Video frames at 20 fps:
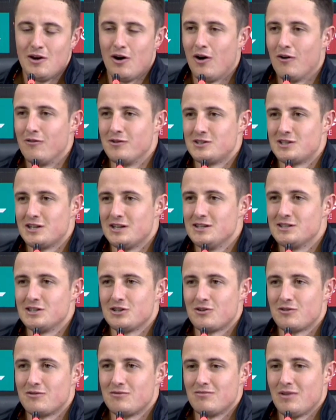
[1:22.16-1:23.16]
Obviously, he's
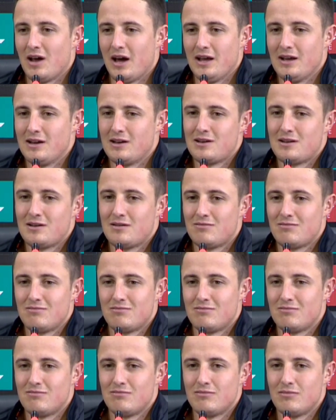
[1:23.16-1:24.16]
a, like,
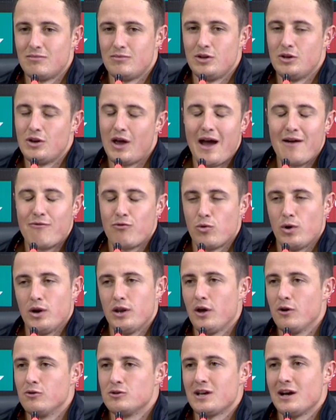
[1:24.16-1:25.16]
you,
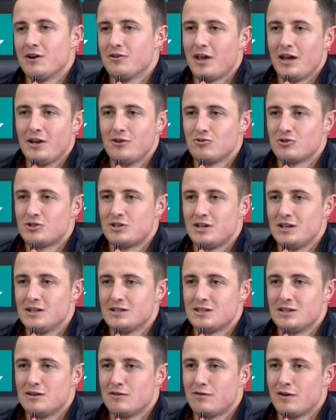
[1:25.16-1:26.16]
everyone knows how dangerous he
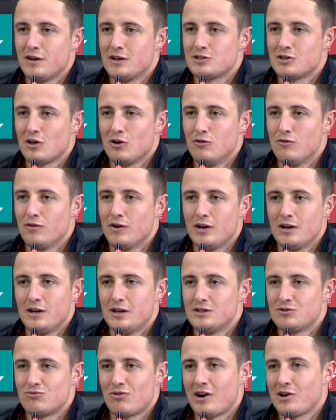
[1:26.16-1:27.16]
is in the first over, and
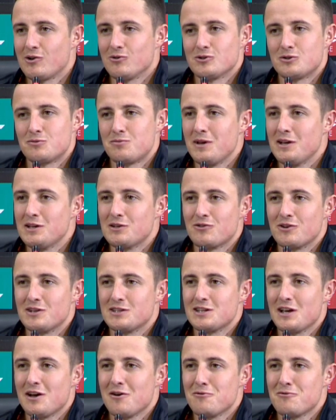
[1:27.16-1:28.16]
his record speaks for
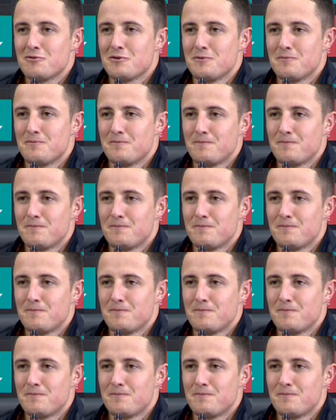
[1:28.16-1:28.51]
itself.